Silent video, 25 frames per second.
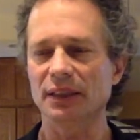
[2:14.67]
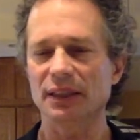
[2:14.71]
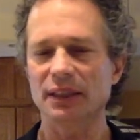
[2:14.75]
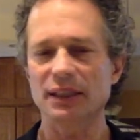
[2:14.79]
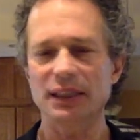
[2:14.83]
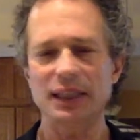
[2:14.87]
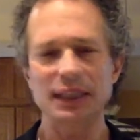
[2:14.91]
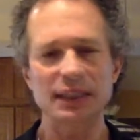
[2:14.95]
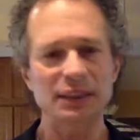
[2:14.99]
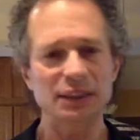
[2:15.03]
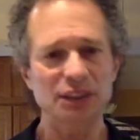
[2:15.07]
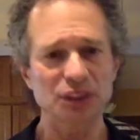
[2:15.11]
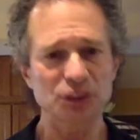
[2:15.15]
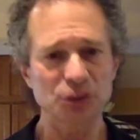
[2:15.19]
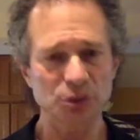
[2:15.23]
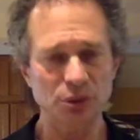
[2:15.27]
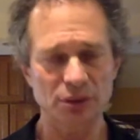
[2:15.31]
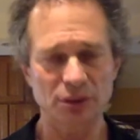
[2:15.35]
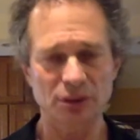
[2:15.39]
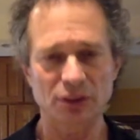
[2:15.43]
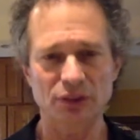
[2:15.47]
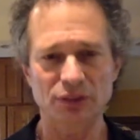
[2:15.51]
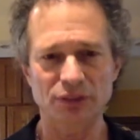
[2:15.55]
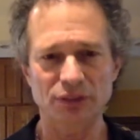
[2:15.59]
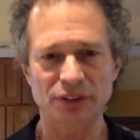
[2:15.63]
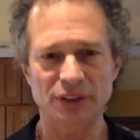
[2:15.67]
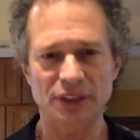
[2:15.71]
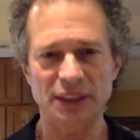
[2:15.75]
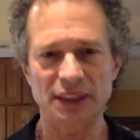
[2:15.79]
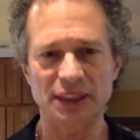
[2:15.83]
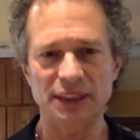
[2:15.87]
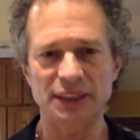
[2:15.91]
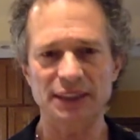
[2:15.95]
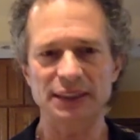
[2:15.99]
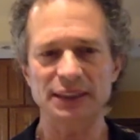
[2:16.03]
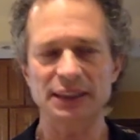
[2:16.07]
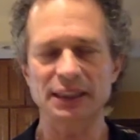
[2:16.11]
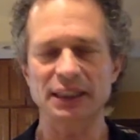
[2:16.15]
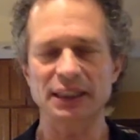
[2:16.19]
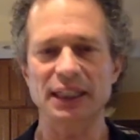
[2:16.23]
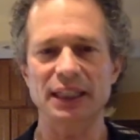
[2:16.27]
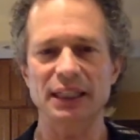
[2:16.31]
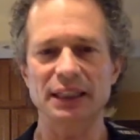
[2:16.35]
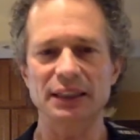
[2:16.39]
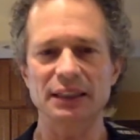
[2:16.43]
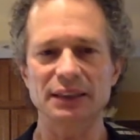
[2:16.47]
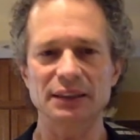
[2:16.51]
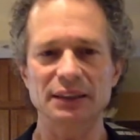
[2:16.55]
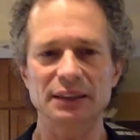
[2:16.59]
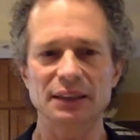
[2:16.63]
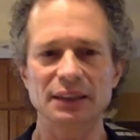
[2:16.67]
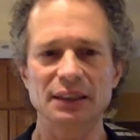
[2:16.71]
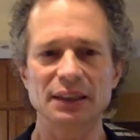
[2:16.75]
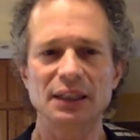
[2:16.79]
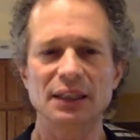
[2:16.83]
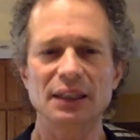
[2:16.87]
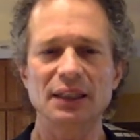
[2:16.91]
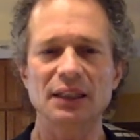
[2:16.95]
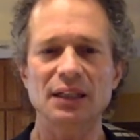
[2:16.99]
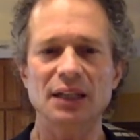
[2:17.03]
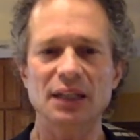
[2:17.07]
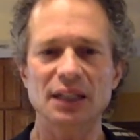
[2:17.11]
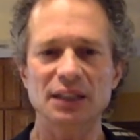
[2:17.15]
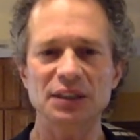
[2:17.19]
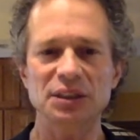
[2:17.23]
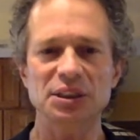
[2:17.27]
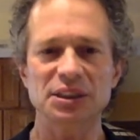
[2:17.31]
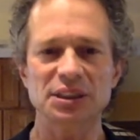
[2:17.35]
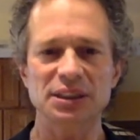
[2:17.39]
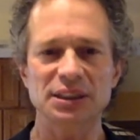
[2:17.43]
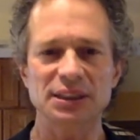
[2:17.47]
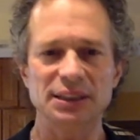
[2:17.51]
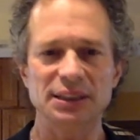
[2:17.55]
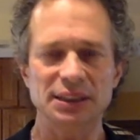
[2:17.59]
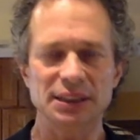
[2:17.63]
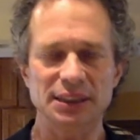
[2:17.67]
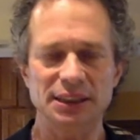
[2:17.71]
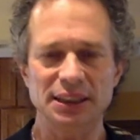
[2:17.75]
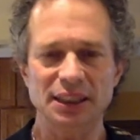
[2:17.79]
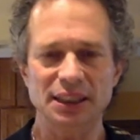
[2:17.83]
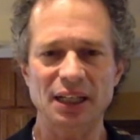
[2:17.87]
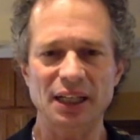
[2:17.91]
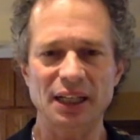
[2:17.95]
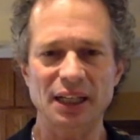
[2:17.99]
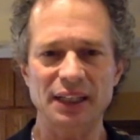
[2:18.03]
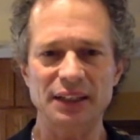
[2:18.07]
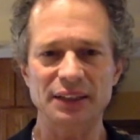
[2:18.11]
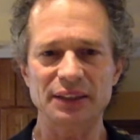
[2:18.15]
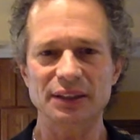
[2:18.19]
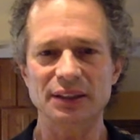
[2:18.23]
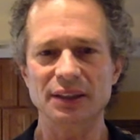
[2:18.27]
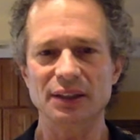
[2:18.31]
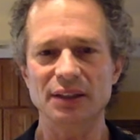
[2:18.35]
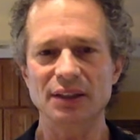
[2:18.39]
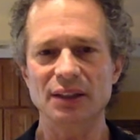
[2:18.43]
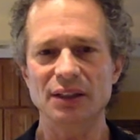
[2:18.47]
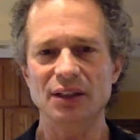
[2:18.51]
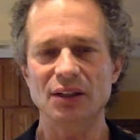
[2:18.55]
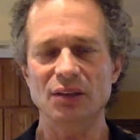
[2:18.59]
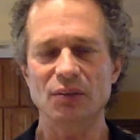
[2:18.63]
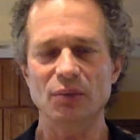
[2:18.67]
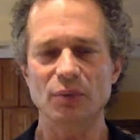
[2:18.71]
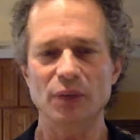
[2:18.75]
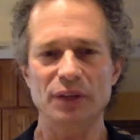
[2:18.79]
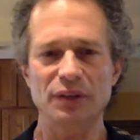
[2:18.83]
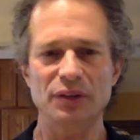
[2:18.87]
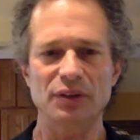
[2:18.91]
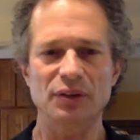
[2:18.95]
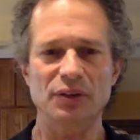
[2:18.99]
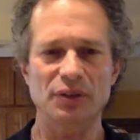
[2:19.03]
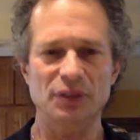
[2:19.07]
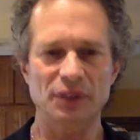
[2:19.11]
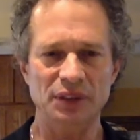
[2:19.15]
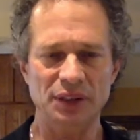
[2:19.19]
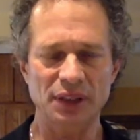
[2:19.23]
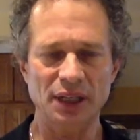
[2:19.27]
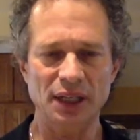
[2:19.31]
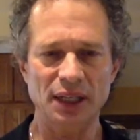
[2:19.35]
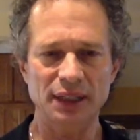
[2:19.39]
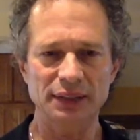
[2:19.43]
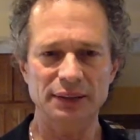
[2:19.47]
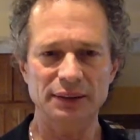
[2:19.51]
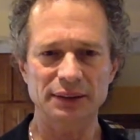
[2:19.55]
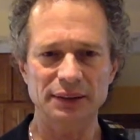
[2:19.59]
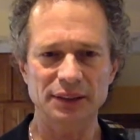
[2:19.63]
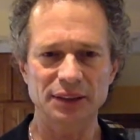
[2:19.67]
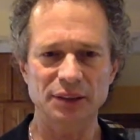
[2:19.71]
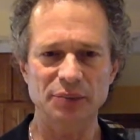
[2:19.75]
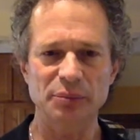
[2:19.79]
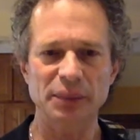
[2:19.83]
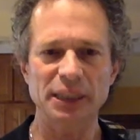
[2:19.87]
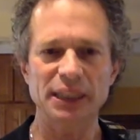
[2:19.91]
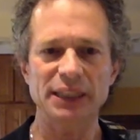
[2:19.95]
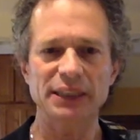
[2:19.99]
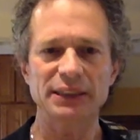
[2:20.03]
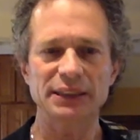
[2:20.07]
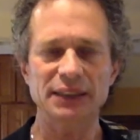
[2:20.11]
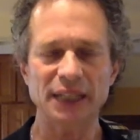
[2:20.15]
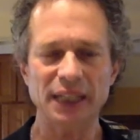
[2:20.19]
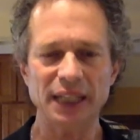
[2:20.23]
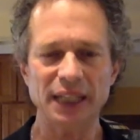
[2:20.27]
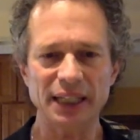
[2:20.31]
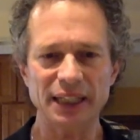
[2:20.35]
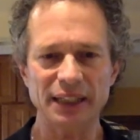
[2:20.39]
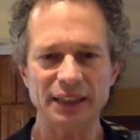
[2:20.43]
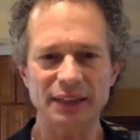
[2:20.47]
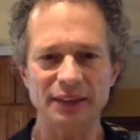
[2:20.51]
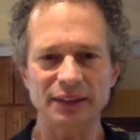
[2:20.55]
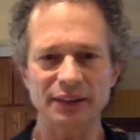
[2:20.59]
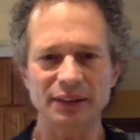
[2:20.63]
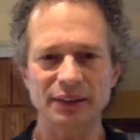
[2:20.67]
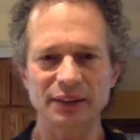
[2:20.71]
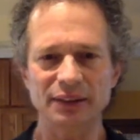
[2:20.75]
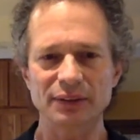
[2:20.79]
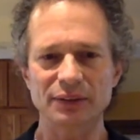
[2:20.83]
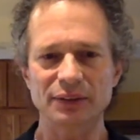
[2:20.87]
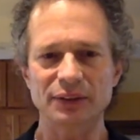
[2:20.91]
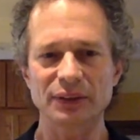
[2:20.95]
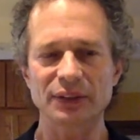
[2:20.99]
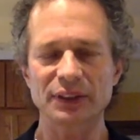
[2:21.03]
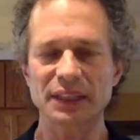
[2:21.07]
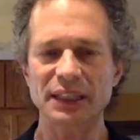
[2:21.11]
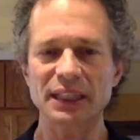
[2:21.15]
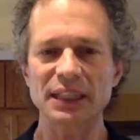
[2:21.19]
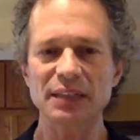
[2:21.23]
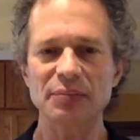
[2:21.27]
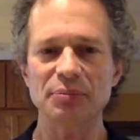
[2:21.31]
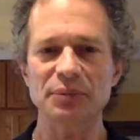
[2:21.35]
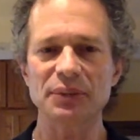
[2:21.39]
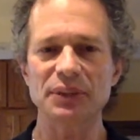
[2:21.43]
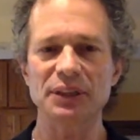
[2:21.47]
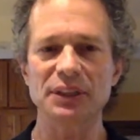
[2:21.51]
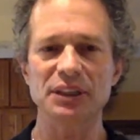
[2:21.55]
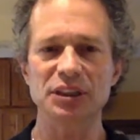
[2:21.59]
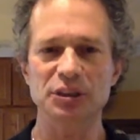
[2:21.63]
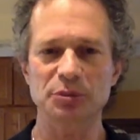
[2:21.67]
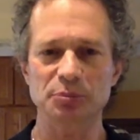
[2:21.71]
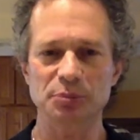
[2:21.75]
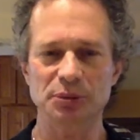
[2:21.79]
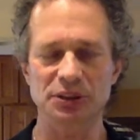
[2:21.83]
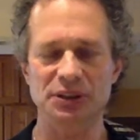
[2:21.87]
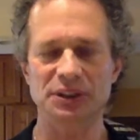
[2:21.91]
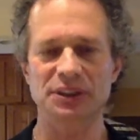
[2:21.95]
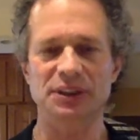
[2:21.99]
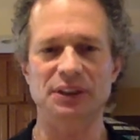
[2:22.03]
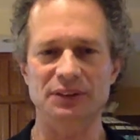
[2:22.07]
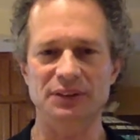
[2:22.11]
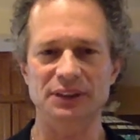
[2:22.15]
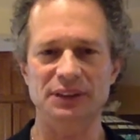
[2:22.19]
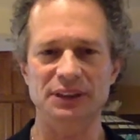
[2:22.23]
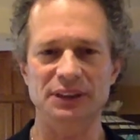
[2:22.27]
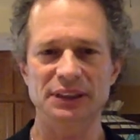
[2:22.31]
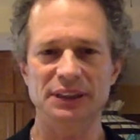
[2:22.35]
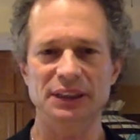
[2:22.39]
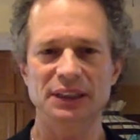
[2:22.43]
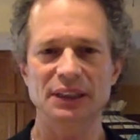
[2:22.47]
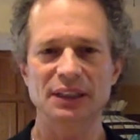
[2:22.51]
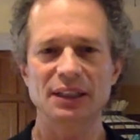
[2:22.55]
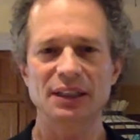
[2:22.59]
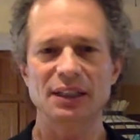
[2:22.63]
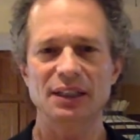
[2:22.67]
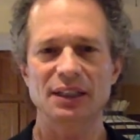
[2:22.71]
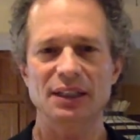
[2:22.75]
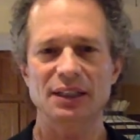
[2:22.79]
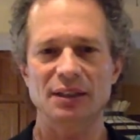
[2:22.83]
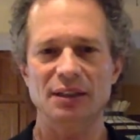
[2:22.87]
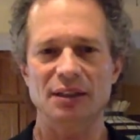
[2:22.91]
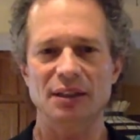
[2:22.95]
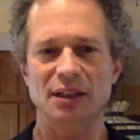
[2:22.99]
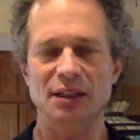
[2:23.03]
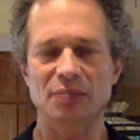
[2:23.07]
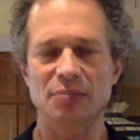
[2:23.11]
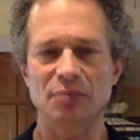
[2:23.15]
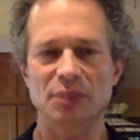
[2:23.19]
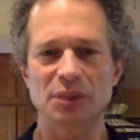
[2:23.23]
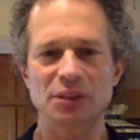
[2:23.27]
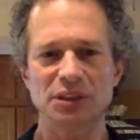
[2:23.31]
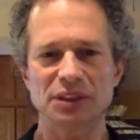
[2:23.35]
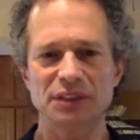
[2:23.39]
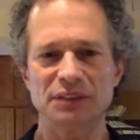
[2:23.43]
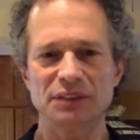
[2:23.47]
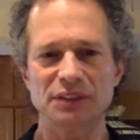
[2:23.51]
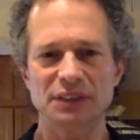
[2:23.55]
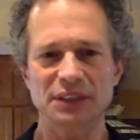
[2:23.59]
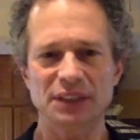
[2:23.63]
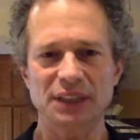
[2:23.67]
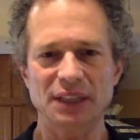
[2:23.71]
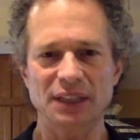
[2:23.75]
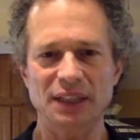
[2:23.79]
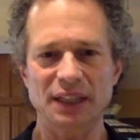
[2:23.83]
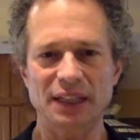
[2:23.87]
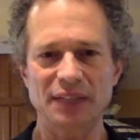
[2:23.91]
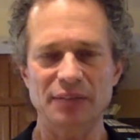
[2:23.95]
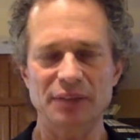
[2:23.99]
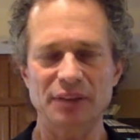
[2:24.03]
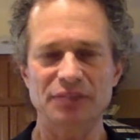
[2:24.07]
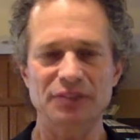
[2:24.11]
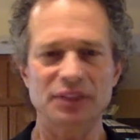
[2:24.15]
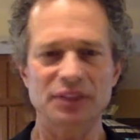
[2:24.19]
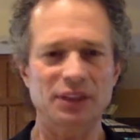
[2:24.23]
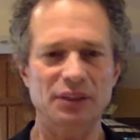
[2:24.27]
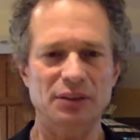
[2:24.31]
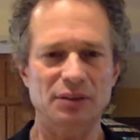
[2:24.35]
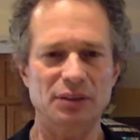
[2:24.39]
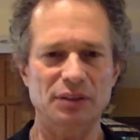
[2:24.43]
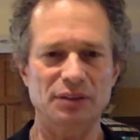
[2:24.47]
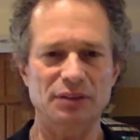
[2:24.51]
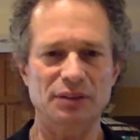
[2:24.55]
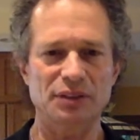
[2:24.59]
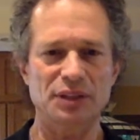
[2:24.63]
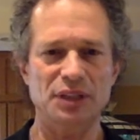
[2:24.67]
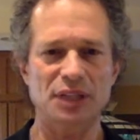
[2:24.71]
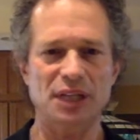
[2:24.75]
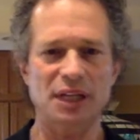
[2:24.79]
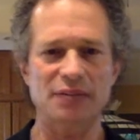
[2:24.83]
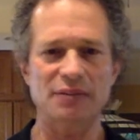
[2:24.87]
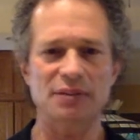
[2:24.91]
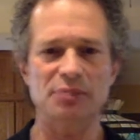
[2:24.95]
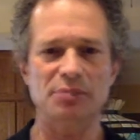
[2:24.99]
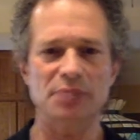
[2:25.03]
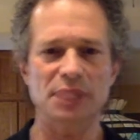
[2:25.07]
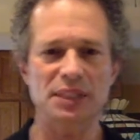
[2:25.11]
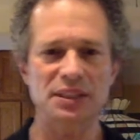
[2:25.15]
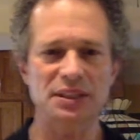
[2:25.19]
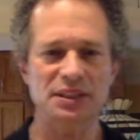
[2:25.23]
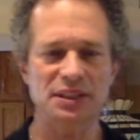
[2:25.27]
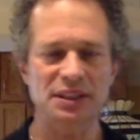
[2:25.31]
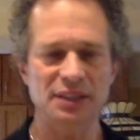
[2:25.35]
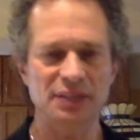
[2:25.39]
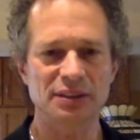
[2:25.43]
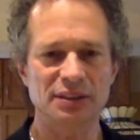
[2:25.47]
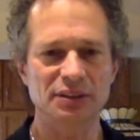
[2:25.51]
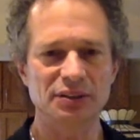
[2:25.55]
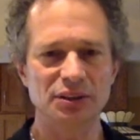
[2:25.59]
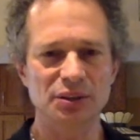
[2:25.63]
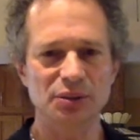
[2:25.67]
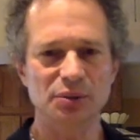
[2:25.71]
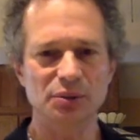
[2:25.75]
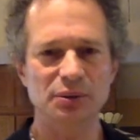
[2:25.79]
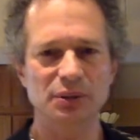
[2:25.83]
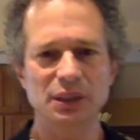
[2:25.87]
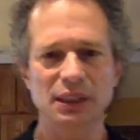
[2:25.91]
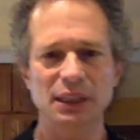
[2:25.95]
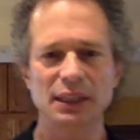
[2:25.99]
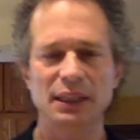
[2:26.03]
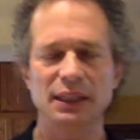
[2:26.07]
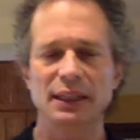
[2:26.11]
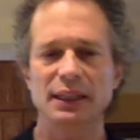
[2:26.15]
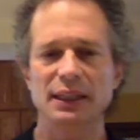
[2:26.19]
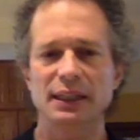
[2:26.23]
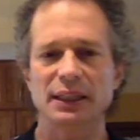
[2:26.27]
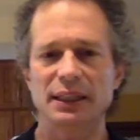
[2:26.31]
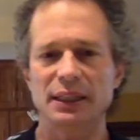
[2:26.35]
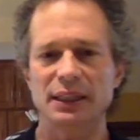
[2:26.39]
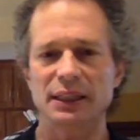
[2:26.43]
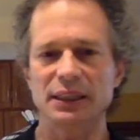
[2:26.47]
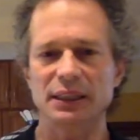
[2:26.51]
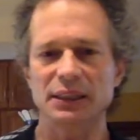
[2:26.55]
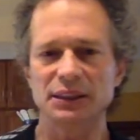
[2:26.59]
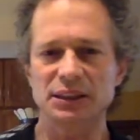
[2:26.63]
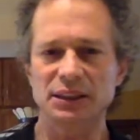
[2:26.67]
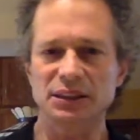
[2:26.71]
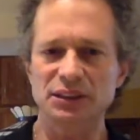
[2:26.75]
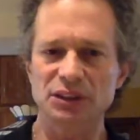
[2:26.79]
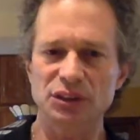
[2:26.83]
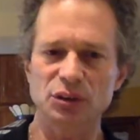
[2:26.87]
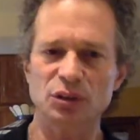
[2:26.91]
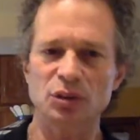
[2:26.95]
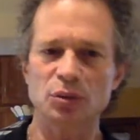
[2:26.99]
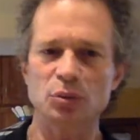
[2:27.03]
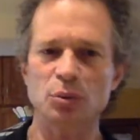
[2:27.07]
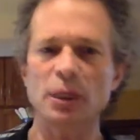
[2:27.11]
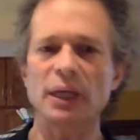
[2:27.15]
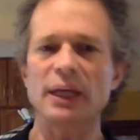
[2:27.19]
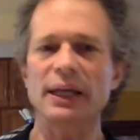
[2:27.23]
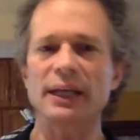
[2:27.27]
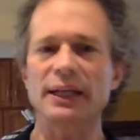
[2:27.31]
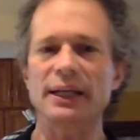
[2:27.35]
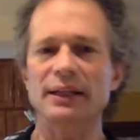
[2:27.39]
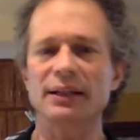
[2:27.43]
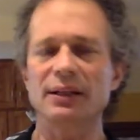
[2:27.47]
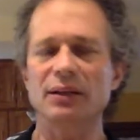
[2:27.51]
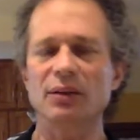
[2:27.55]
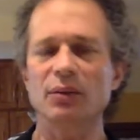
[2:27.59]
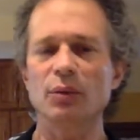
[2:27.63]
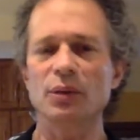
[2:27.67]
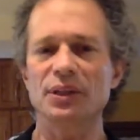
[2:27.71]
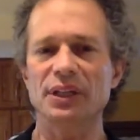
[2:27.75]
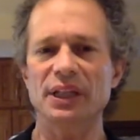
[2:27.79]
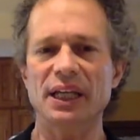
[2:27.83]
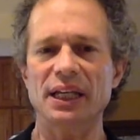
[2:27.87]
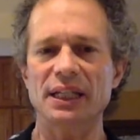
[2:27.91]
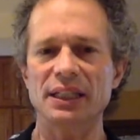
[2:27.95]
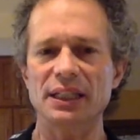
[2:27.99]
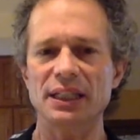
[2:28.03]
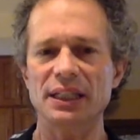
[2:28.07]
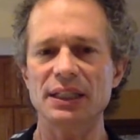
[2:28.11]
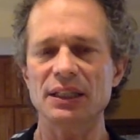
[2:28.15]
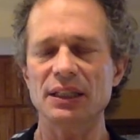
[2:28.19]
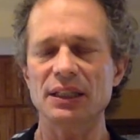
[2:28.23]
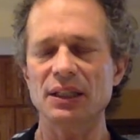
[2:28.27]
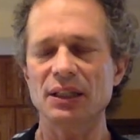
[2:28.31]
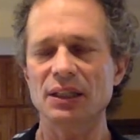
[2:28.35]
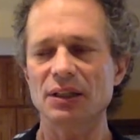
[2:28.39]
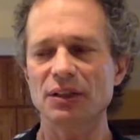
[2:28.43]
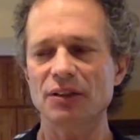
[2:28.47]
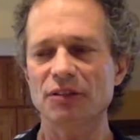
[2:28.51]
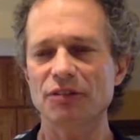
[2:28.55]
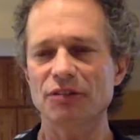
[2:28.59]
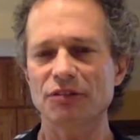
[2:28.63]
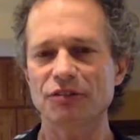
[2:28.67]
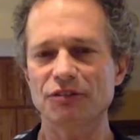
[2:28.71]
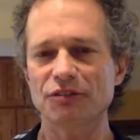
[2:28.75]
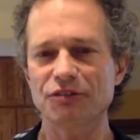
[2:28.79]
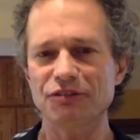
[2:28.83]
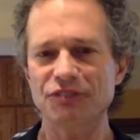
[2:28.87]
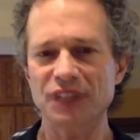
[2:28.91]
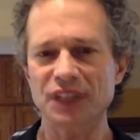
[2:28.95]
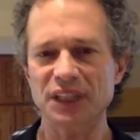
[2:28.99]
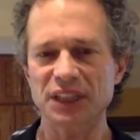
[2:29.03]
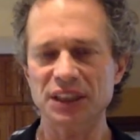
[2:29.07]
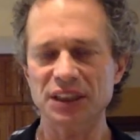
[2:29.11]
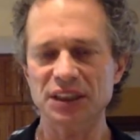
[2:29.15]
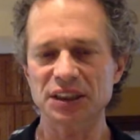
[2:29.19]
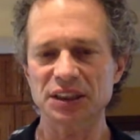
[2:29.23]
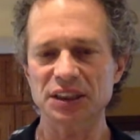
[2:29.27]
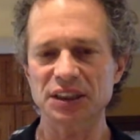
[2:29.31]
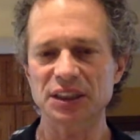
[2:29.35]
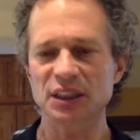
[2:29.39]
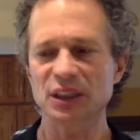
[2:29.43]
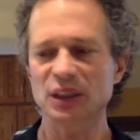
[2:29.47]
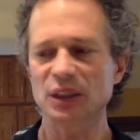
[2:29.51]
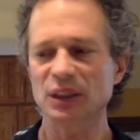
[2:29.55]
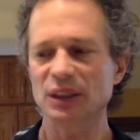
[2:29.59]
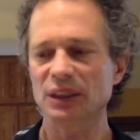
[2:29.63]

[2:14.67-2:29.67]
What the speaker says: gain control over these and consciously decide whether or not to maintain or keep these personas. Most of the time, if not all of the time, the best thing to do is to do away with any fixed